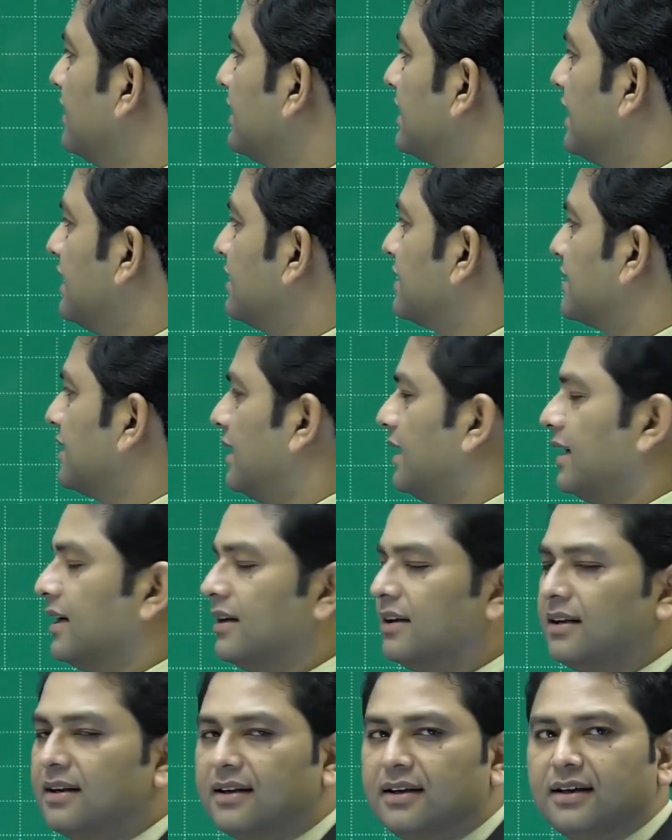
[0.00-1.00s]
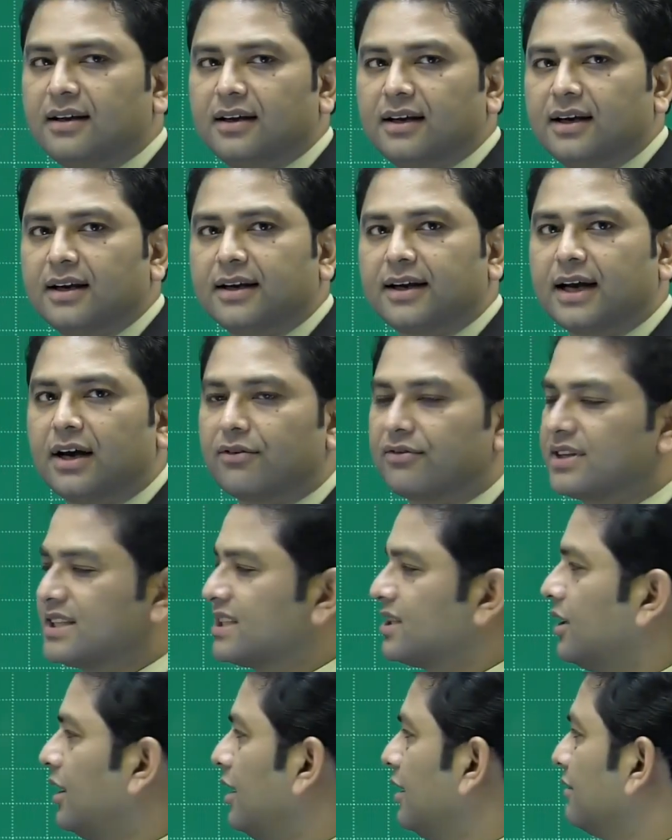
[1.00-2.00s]
delta. Now
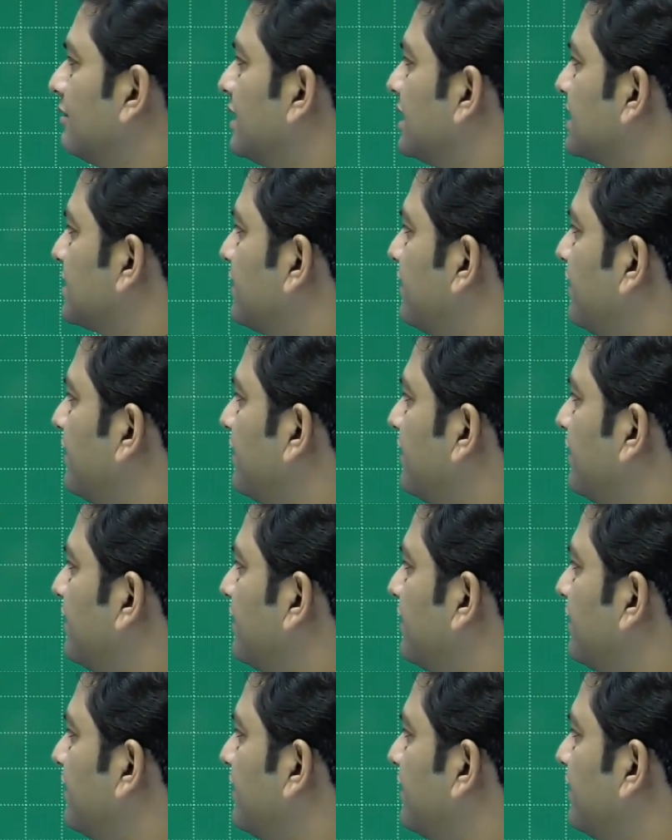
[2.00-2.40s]
resolve this